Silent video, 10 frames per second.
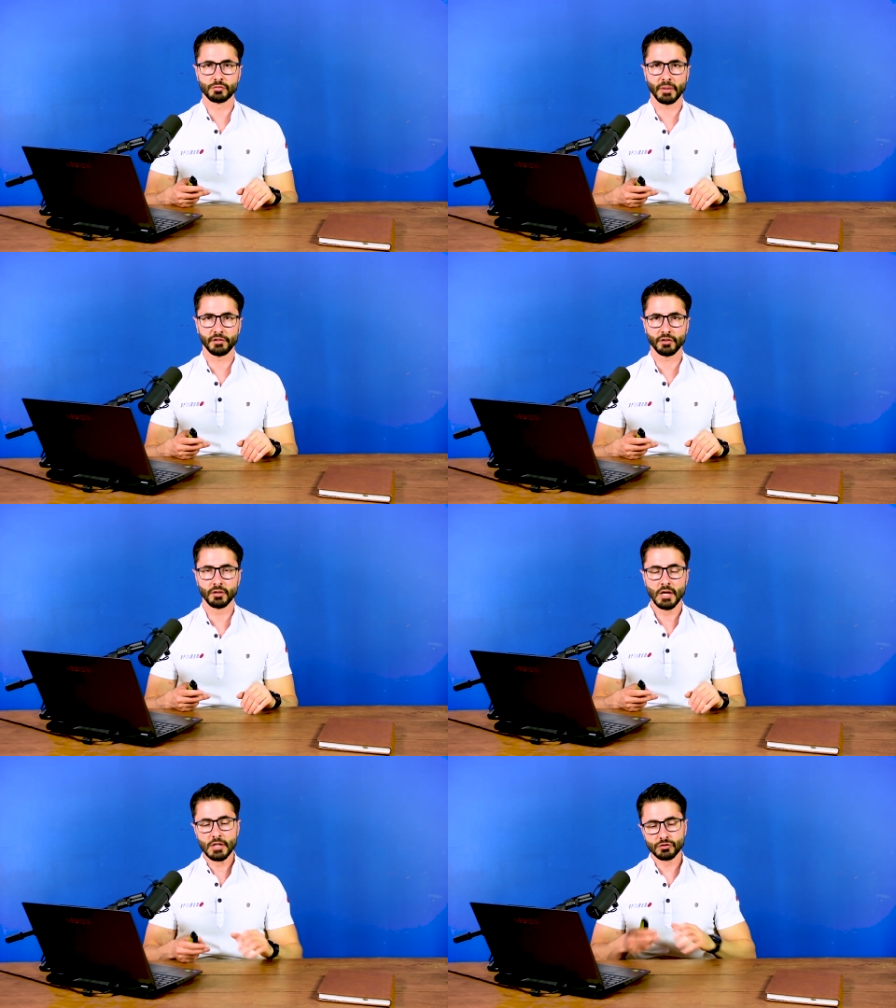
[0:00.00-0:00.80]
suspension.
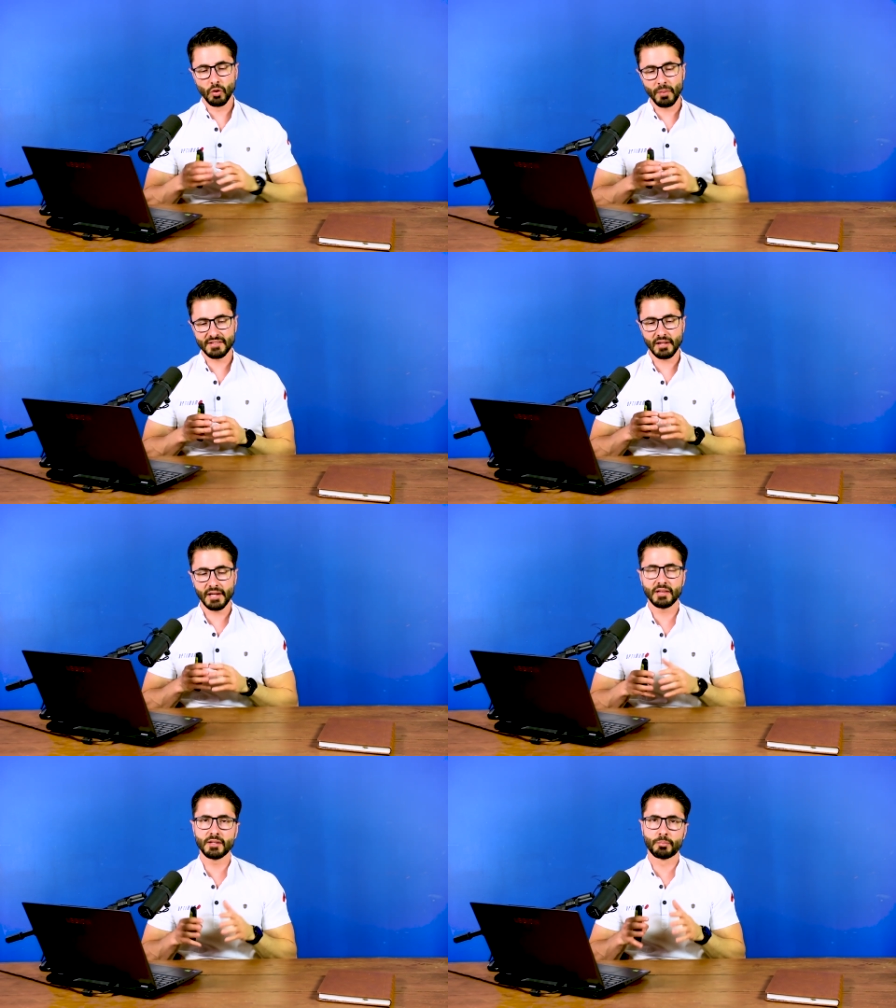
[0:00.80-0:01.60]
So by
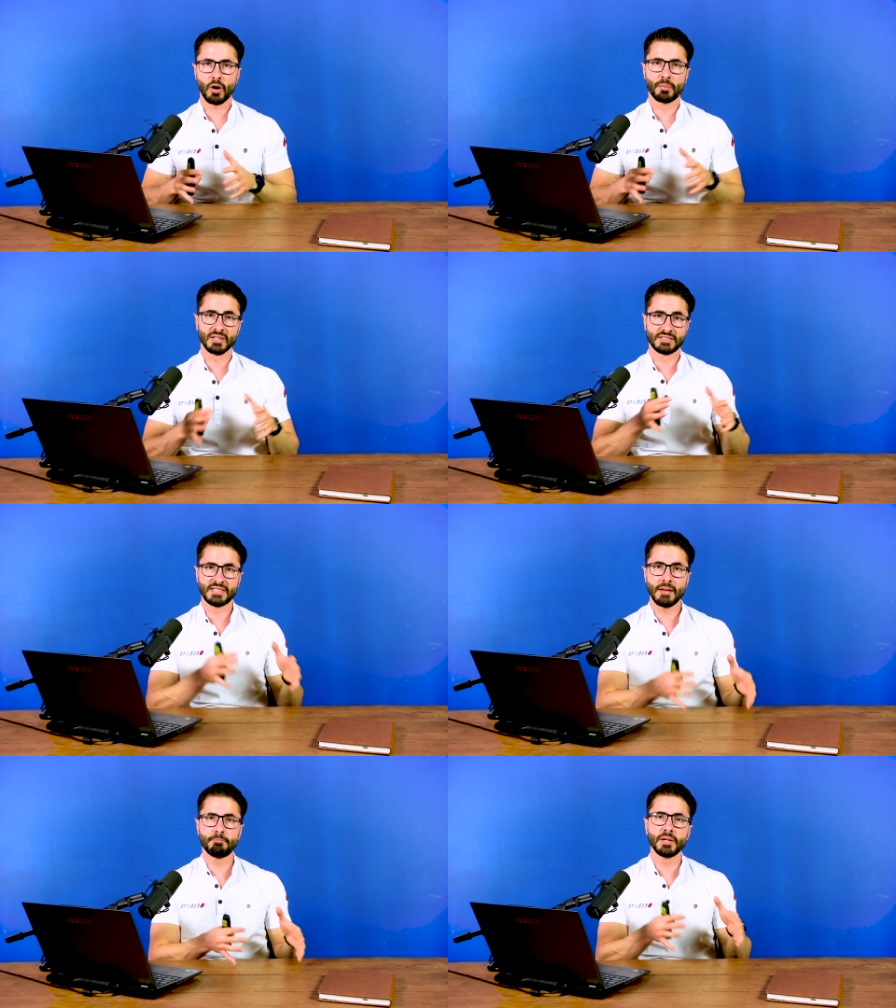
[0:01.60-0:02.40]
selecting the proper
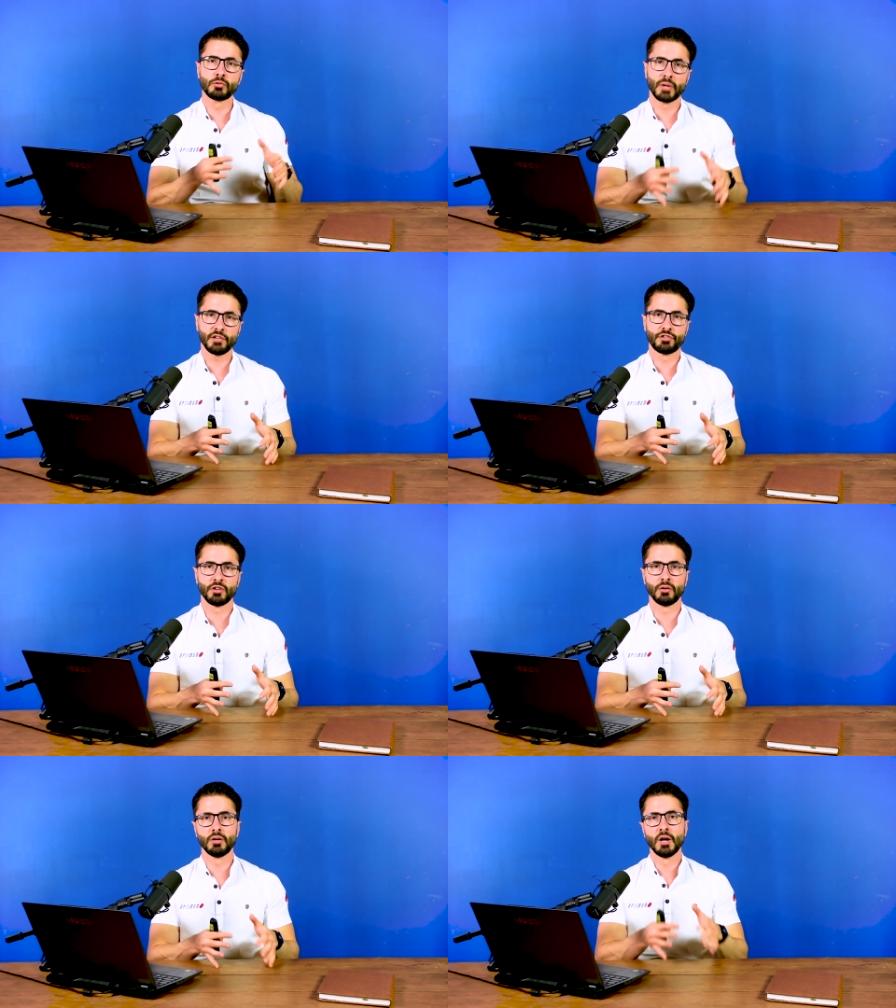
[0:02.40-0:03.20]
damping
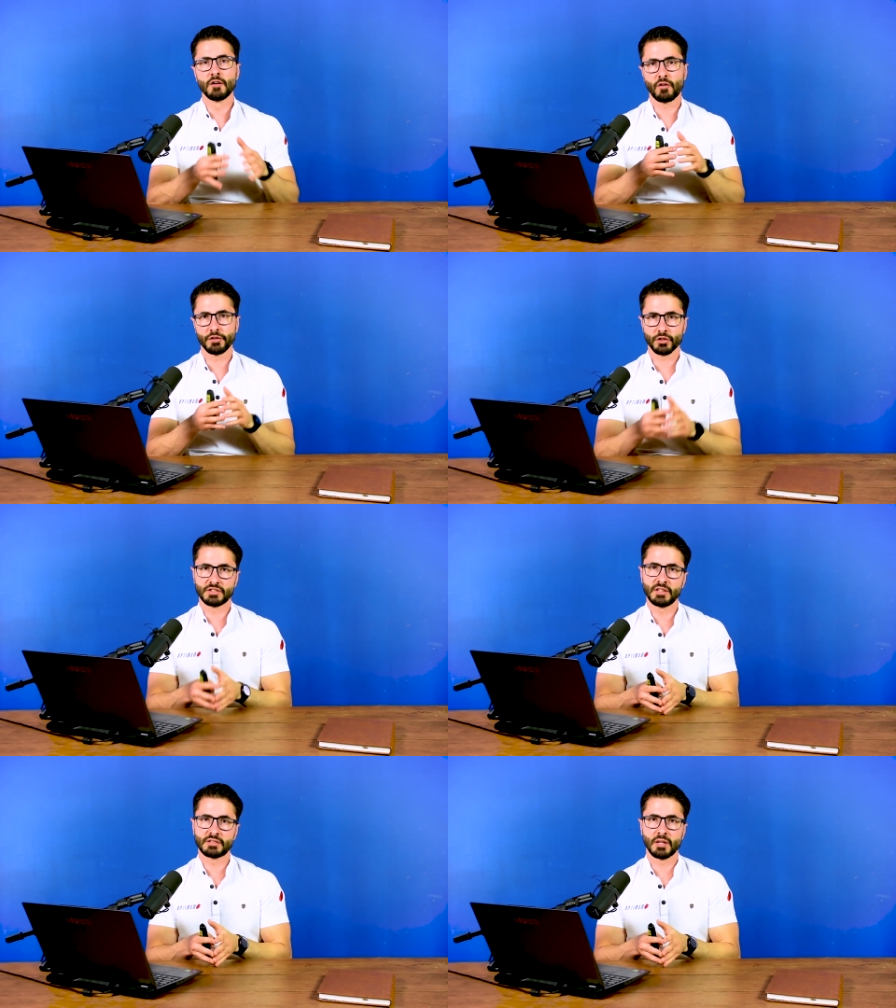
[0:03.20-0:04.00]
ratio for your
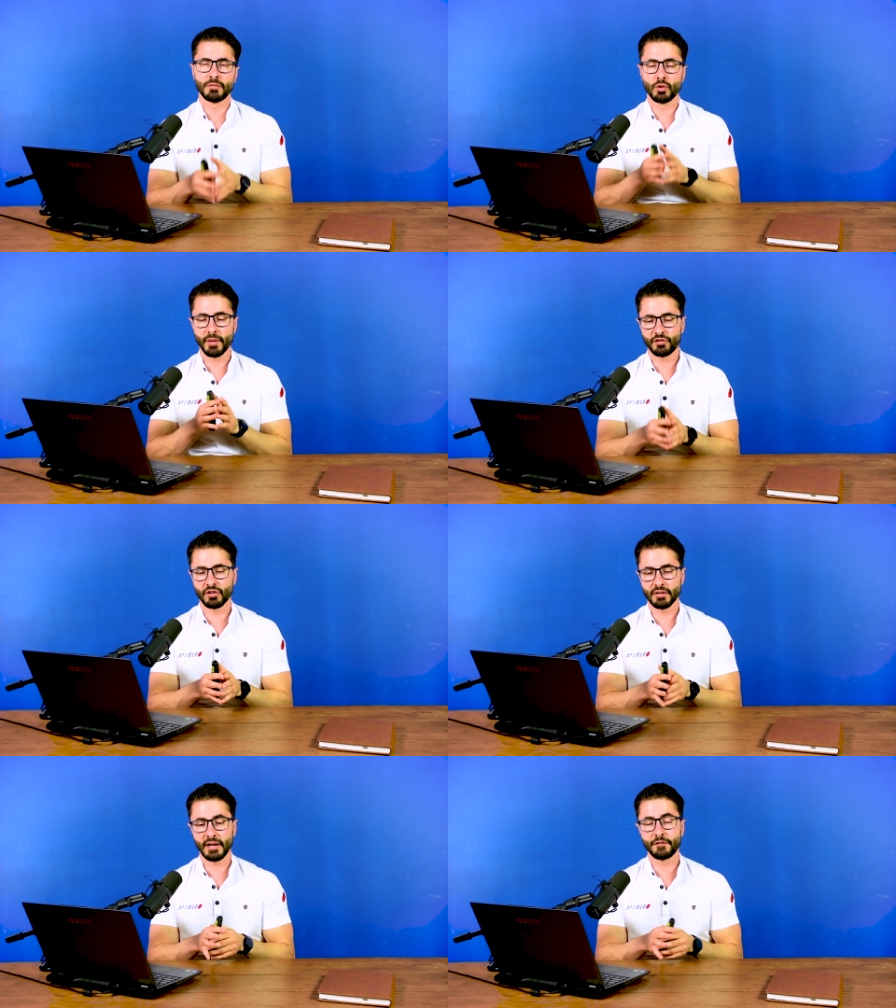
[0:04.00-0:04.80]
system, you make
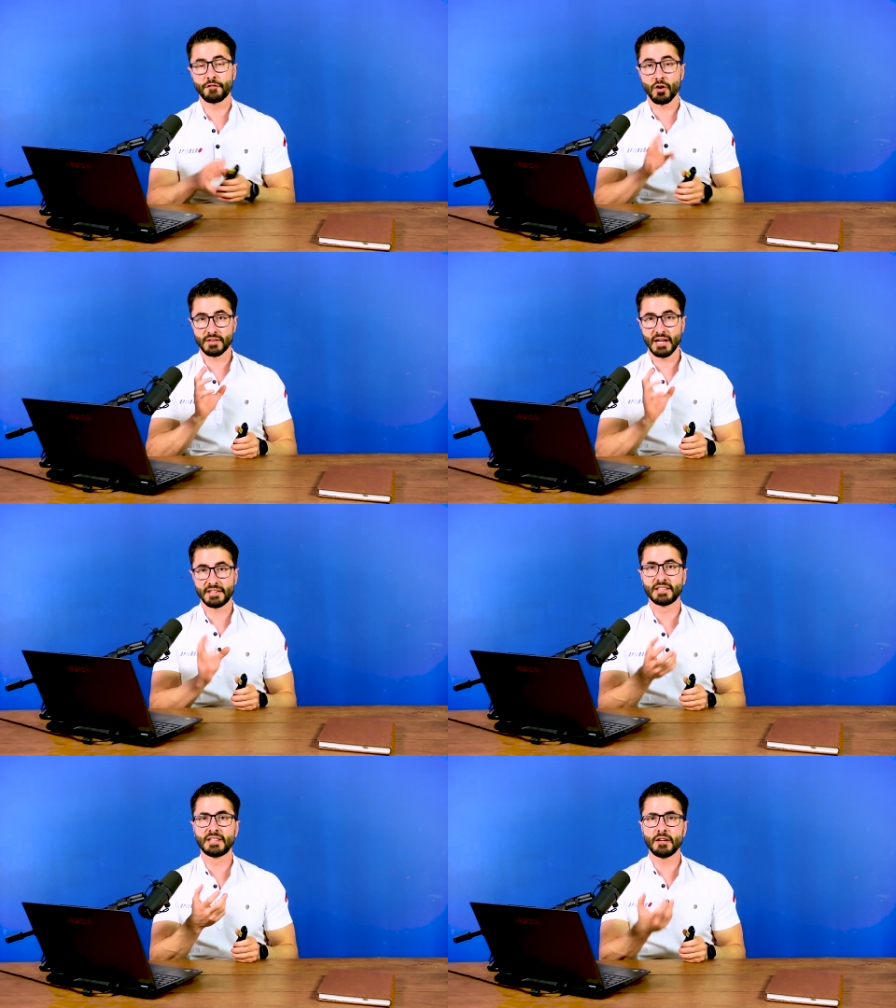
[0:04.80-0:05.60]
sure that for
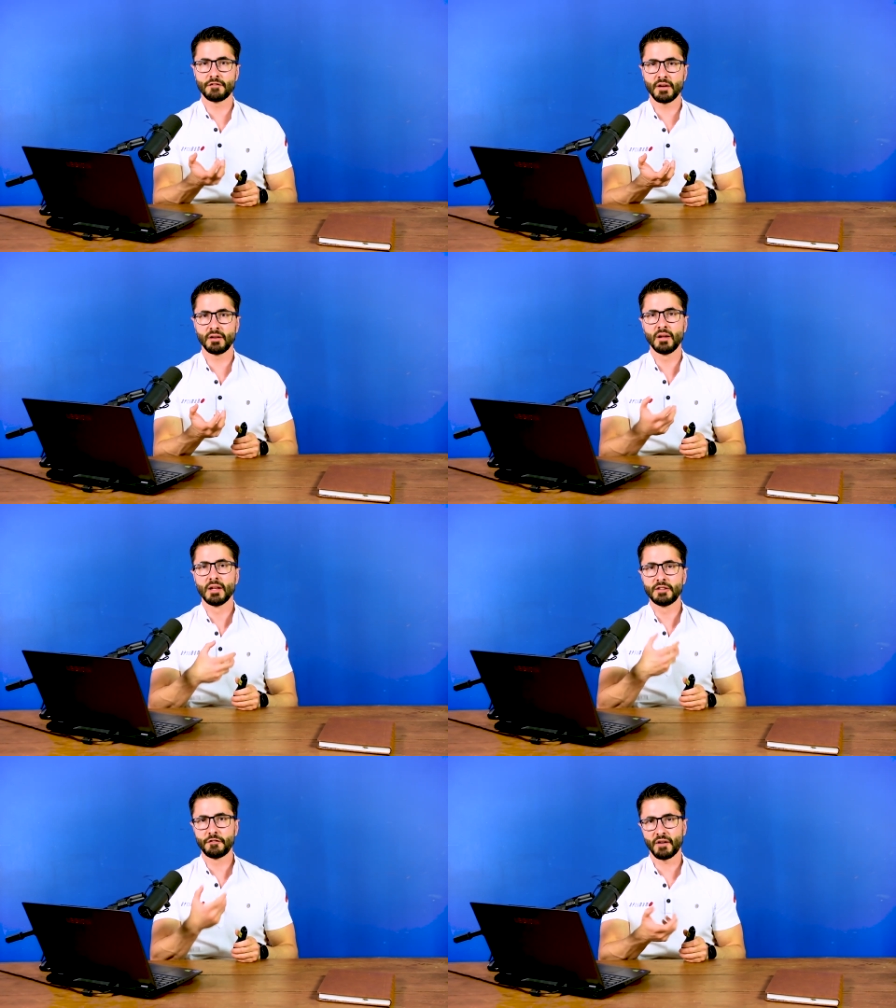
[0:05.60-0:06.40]
that given
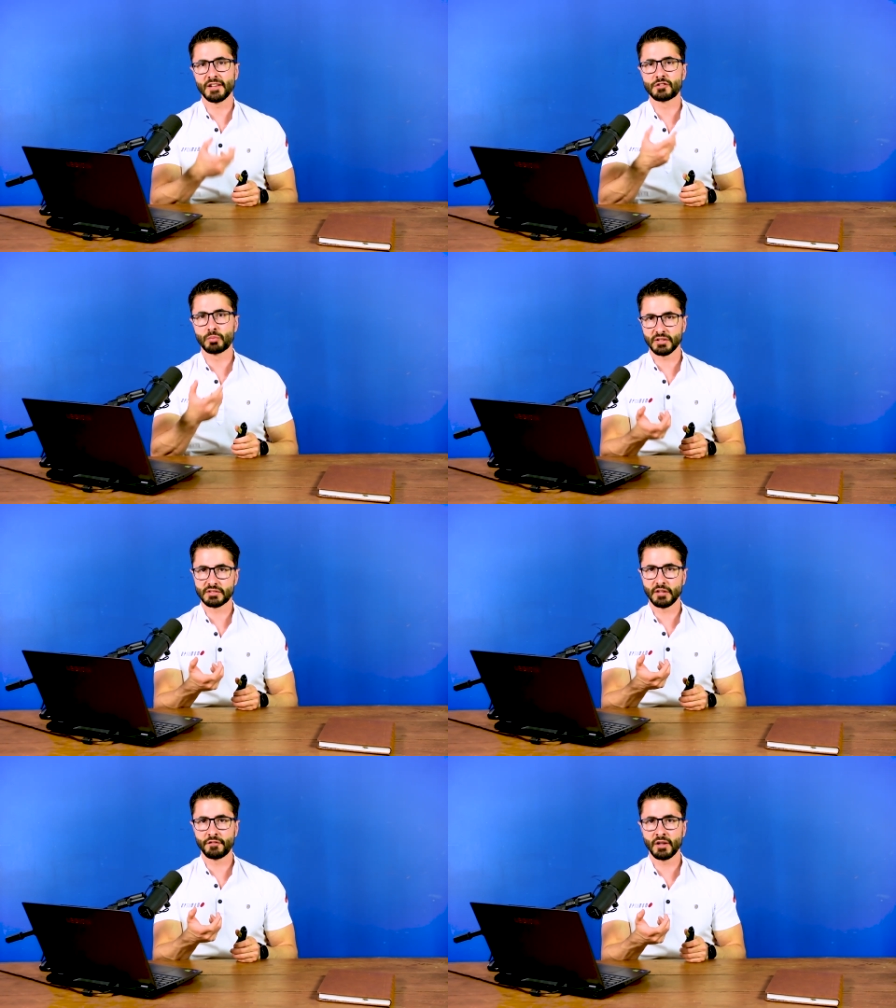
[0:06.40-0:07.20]
defined spring
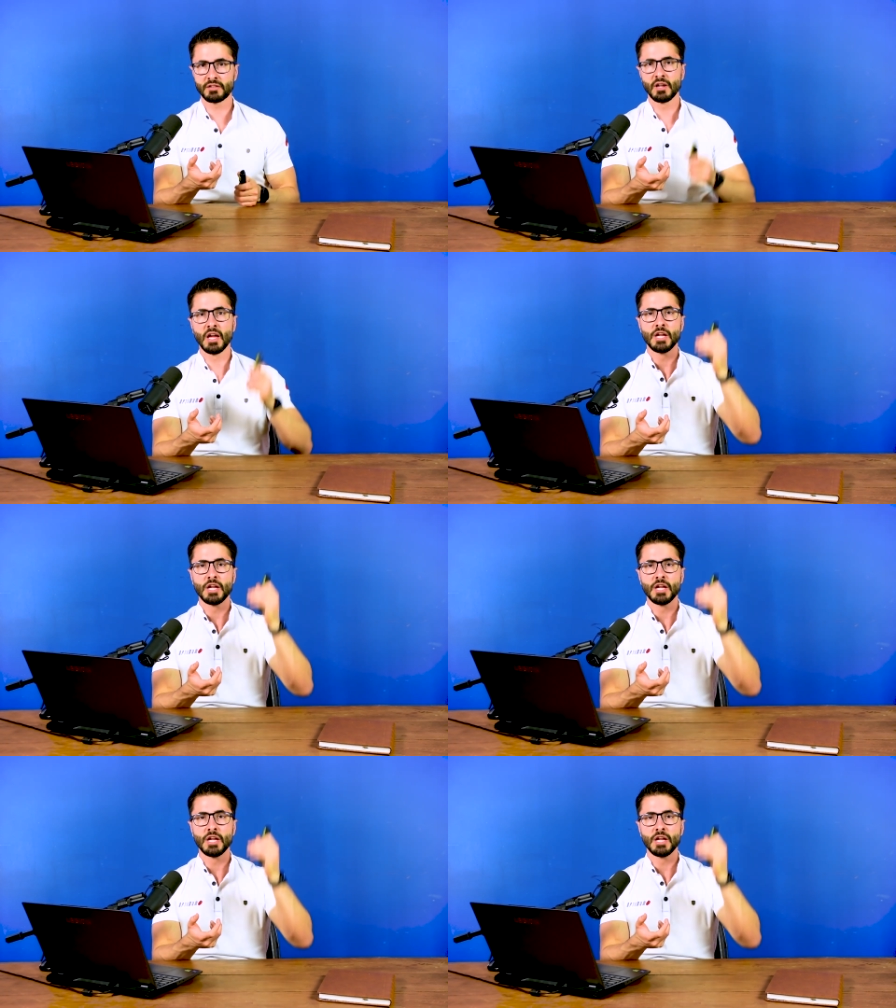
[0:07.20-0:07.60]
stiffness,